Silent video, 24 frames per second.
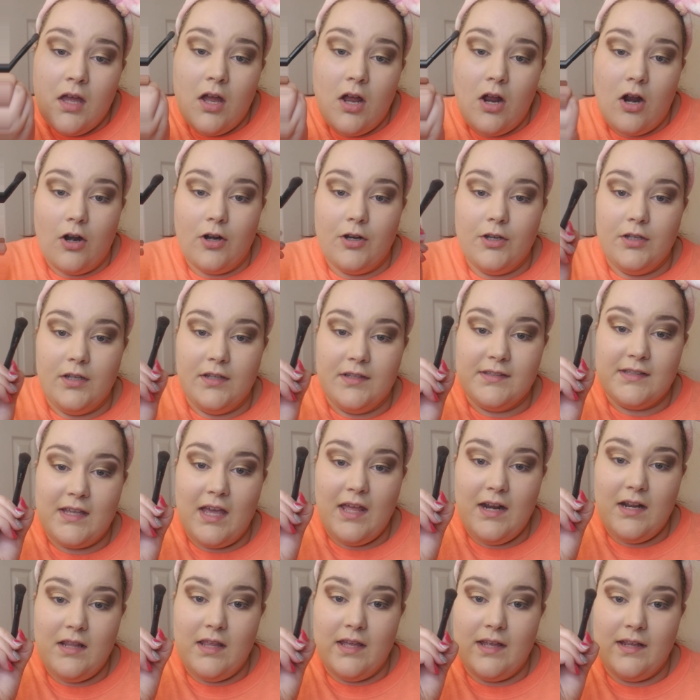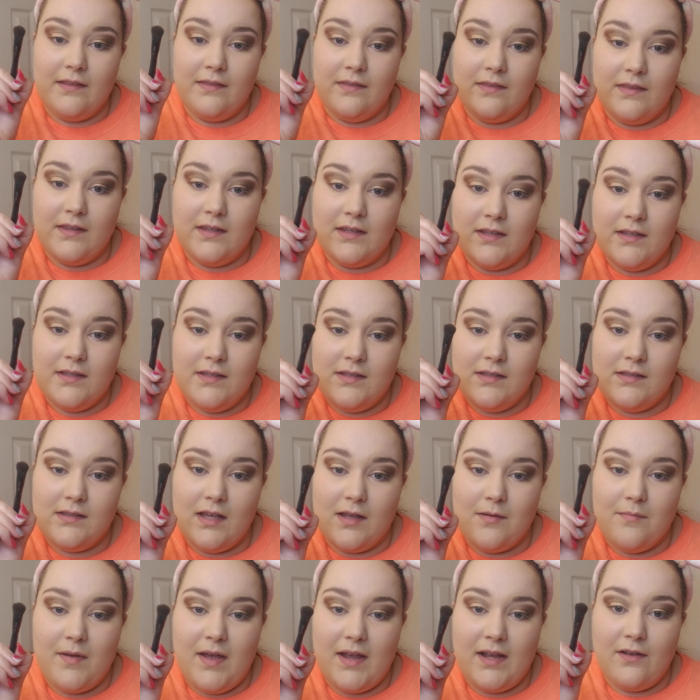Or it's kind of like this,
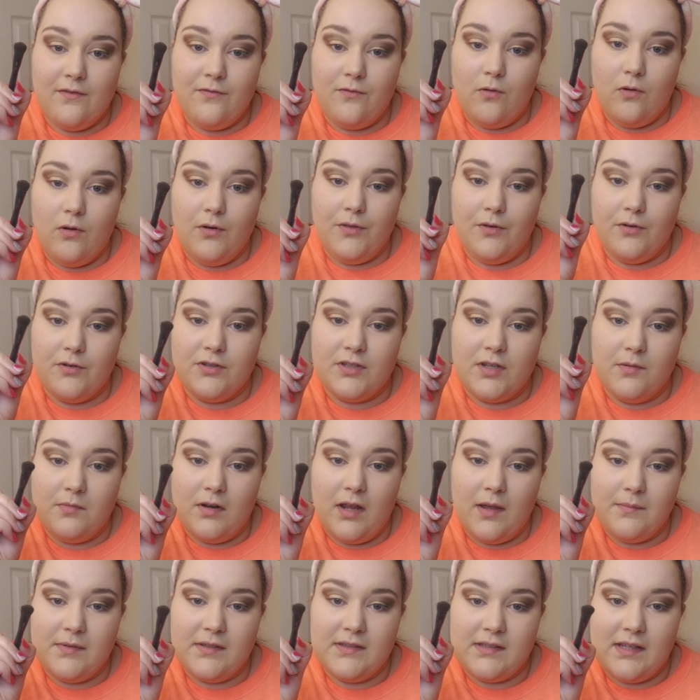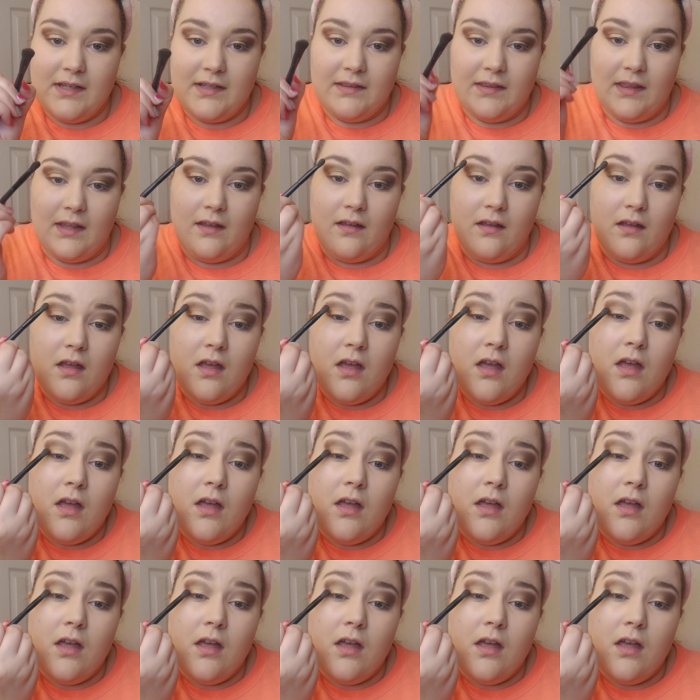like back and forth, or sometimes it's like that.